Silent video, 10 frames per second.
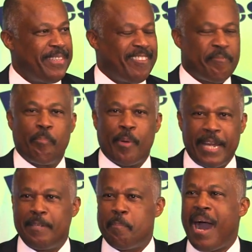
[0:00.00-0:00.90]
enough
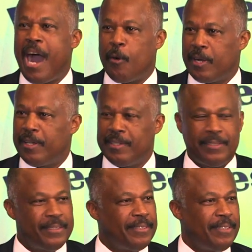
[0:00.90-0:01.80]
brain power
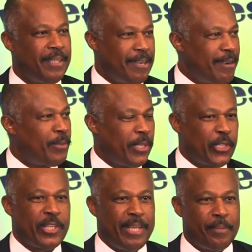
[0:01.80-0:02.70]
around
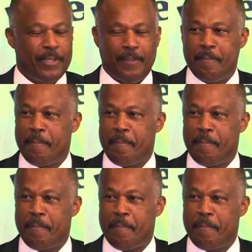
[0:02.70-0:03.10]
this table